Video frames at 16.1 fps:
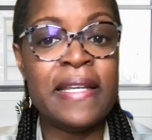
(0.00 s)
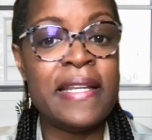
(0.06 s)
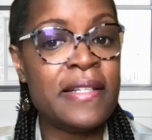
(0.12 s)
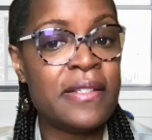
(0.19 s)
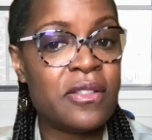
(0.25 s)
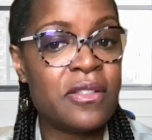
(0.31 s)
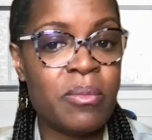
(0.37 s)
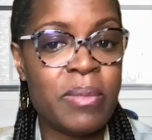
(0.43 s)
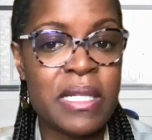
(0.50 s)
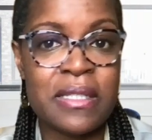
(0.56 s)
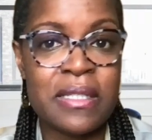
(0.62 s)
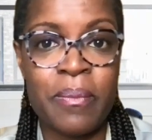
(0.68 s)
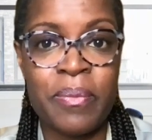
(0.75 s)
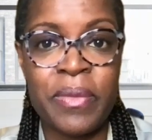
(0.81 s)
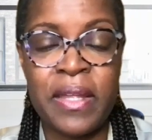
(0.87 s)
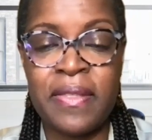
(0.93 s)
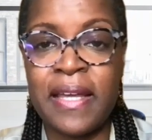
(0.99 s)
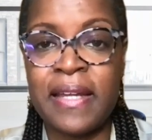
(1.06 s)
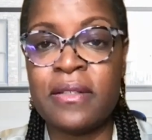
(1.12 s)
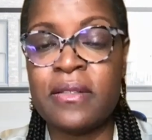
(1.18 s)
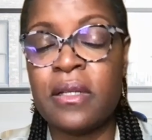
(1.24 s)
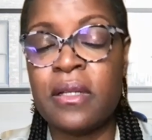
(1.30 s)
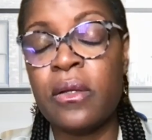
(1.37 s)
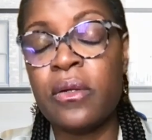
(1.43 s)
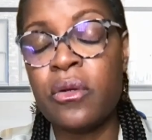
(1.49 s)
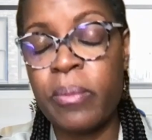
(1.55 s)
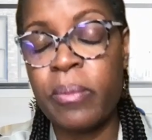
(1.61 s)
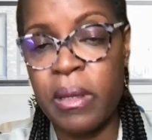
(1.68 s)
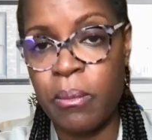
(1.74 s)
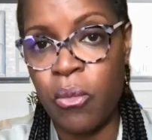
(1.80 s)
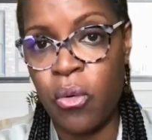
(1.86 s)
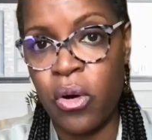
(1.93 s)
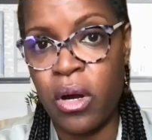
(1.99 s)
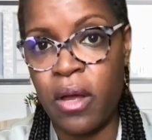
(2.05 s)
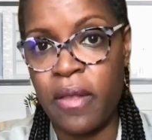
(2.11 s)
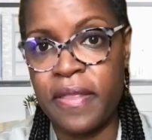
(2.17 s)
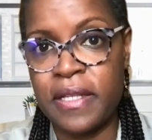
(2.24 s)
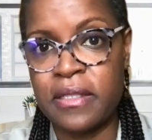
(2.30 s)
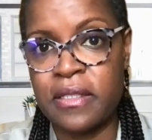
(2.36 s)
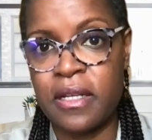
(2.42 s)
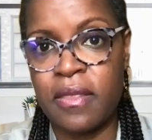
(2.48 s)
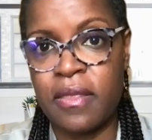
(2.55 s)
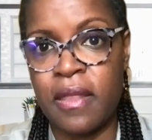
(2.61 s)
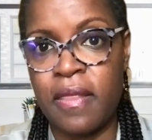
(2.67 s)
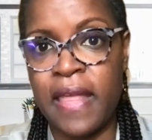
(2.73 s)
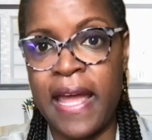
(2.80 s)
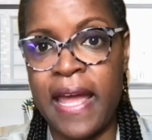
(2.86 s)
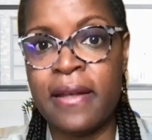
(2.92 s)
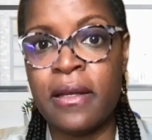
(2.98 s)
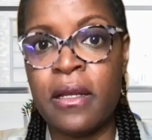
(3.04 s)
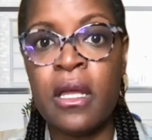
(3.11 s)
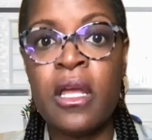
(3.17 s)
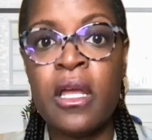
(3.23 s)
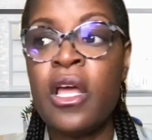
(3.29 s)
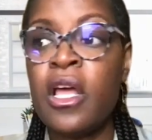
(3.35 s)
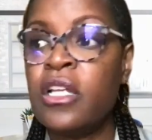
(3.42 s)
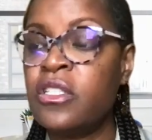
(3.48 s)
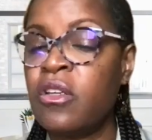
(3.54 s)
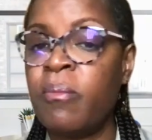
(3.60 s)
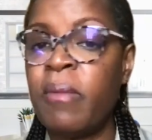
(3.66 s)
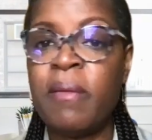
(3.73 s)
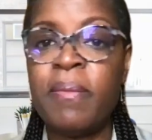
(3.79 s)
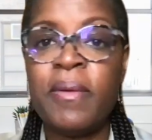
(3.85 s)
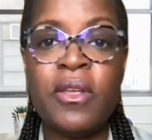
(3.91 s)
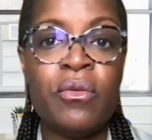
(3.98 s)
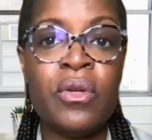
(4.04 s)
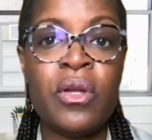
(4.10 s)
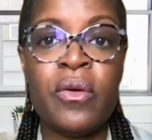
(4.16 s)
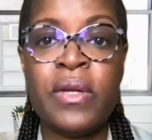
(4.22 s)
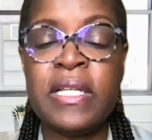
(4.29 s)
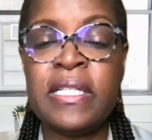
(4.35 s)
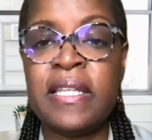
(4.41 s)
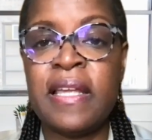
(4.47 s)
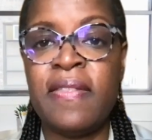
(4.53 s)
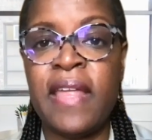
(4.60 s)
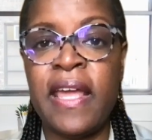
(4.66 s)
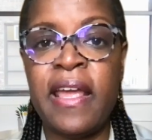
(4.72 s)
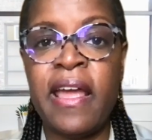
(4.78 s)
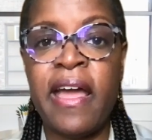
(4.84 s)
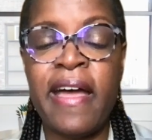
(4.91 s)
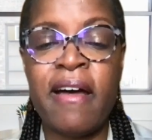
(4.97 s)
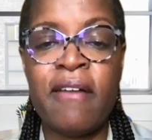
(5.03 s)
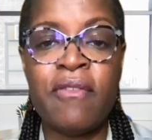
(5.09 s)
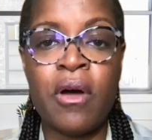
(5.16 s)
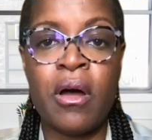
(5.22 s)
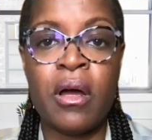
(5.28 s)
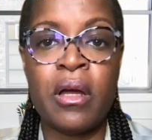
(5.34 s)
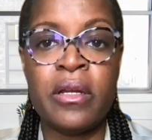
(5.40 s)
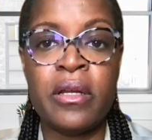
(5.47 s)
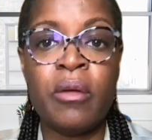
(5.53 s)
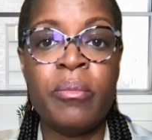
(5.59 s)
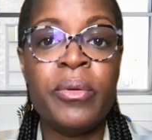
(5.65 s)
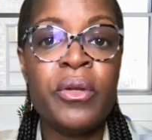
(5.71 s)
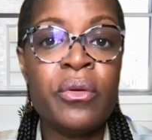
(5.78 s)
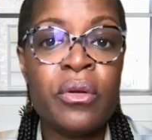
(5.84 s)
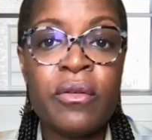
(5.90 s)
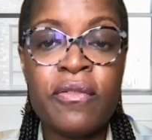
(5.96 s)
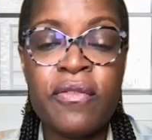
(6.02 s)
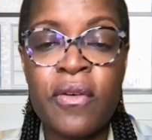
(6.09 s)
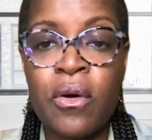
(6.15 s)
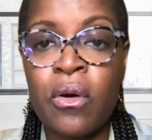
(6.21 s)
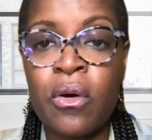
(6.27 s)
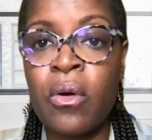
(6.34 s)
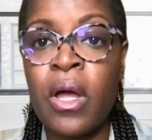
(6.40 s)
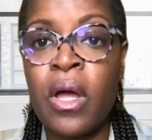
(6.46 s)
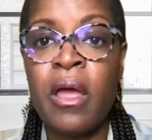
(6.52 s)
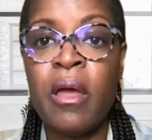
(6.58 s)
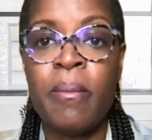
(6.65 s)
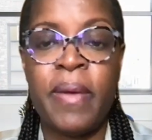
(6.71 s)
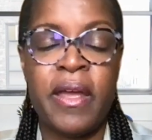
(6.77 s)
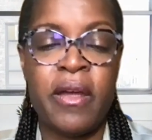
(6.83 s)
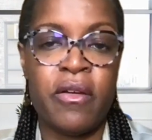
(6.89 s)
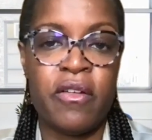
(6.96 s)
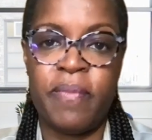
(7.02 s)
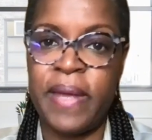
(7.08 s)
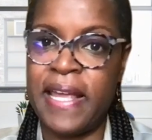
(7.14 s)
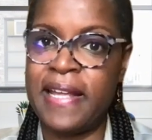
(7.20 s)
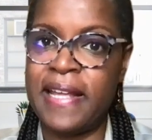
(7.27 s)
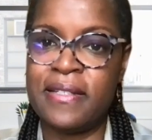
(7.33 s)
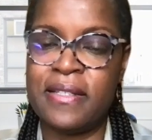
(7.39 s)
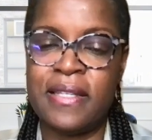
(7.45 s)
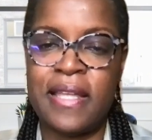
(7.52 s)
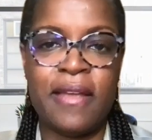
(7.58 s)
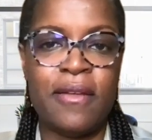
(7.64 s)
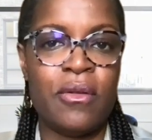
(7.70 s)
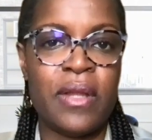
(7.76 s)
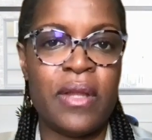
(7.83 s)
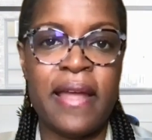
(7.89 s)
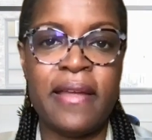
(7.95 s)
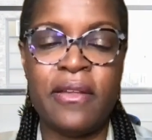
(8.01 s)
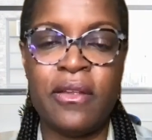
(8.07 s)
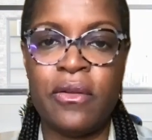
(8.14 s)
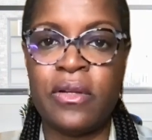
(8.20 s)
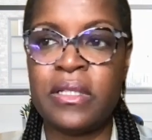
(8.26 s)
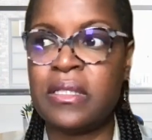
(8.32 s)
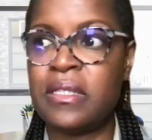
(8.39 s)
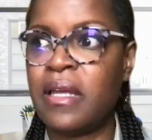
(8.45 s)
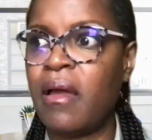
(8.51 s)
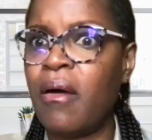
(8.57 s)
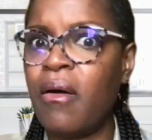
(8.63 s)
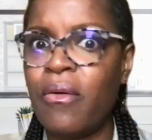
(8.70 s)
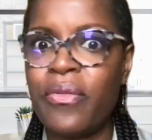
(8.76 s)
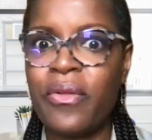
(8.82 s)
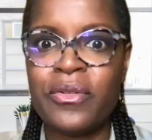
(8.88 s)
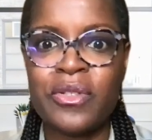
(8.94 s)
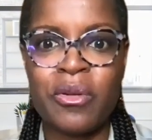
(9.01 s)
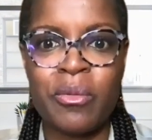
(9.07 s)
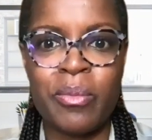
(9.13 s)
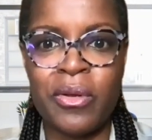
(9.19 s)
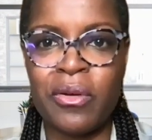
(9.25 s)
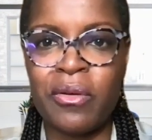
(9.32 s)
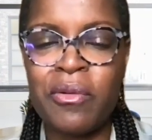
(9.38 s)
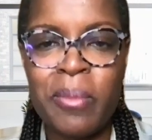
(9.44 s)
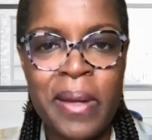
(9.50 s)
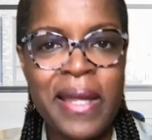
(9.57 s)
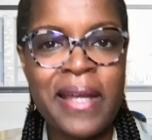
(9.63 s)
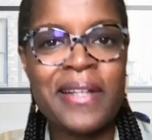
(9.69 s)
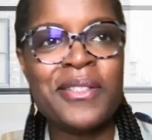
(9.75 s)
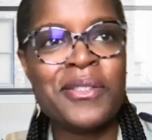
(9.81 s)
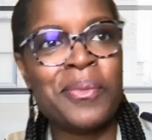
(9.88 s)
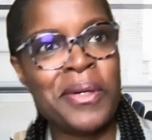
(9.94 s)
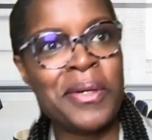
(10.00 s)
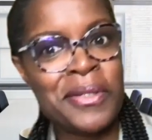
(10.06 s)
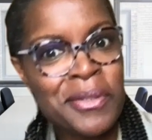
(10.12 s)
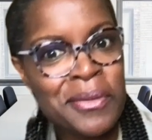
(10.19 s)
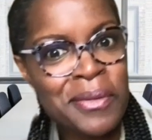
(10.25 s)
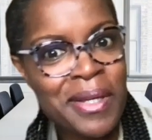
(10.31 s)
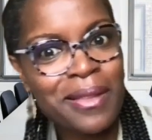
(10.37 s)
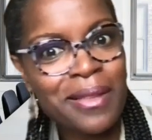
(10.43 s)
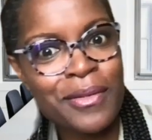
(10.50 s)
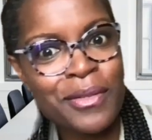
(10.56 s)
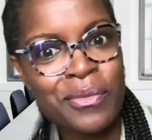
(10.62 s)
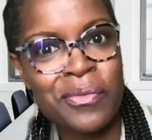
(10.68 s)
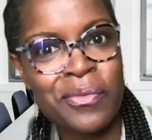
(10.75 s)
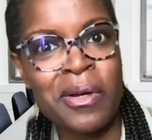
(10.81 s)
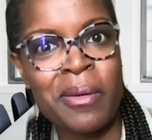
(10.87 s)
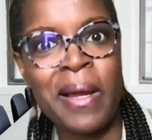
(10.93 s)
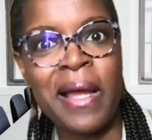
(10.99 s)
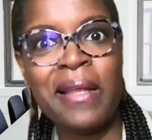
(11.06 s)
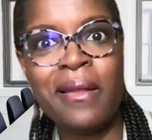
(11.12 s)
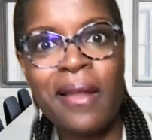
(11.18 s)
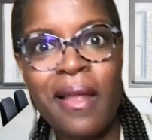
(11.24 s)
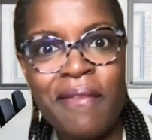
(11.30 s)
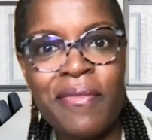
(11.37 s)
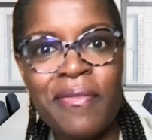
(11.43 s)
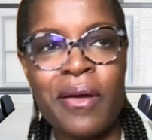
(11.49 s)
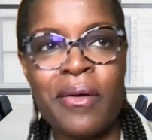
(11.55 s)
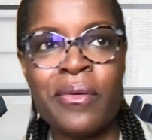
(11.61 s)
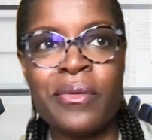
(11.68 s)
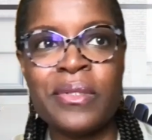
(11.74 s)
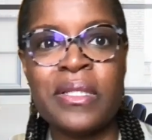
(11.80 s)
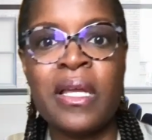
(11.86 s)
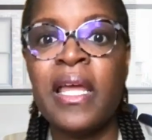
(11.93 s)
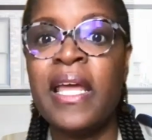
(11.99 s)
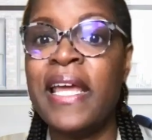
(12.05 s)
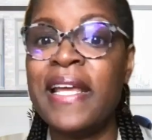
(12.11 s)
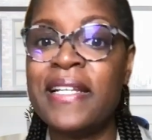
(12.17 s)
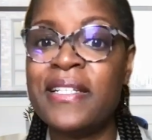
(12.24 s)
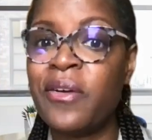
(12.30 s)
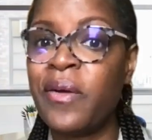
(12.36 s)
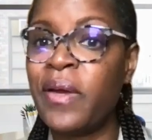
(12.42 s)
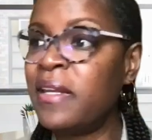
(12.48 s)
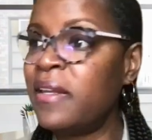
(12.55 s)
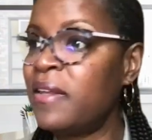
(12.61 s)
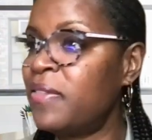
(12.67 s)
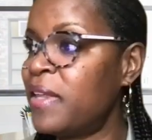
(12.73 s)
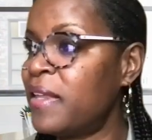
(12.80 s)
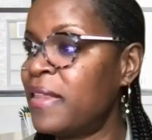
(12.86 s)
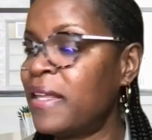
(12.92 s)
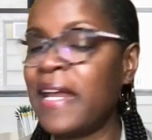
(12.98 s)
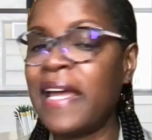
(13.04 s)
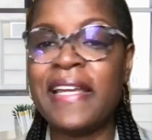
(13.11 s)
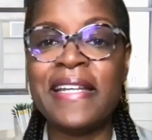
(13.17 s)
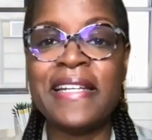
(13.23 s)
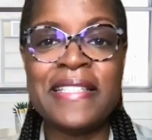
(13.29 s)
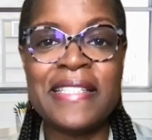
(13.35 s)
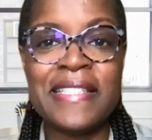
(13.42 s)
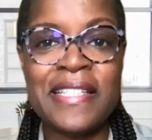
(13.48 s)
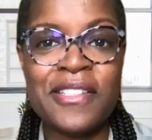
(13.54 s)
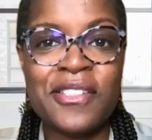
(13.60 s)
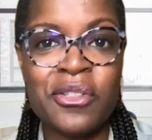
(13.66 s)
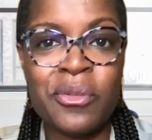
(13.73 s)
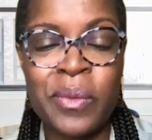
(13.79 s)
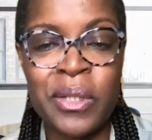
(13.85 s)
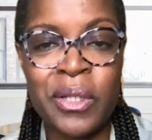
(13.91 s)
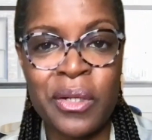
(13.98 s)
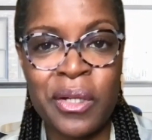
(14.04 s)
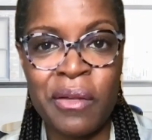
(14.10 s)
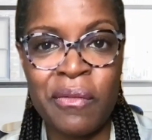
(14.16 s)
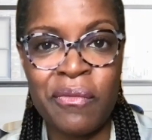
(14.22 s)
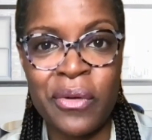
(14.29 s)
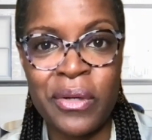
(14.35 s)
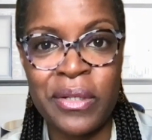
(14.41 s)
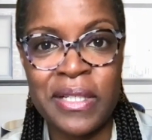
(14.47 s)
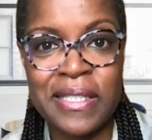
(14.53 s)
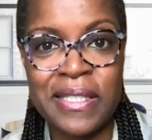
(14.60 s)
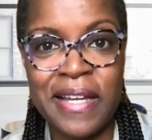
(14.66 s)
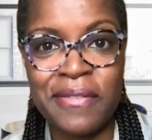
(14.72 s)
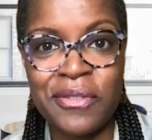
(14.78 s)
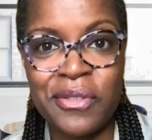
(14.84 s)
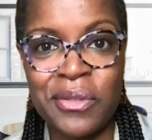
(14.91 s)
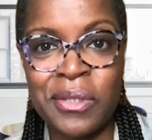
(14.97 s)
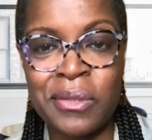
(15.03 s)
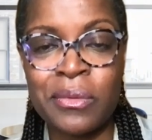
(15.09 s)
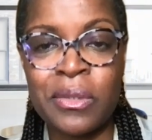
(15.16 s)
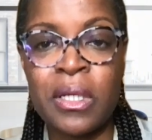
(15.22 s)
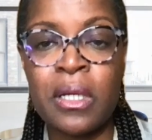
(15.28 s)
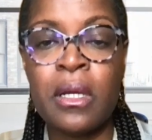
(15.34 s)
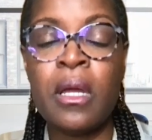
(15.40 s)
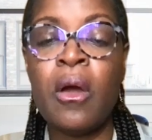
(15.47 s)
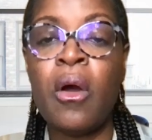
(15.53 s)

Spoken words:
It needs to be something that is a little bit more authentic than that. So maybe you notice that they have on a beautiful pair of pants that you like. You can say, "Oh, those are beautiful pants. Where did you get those from? I love those. Is there anything that I can assist you in looking for this afternoon?"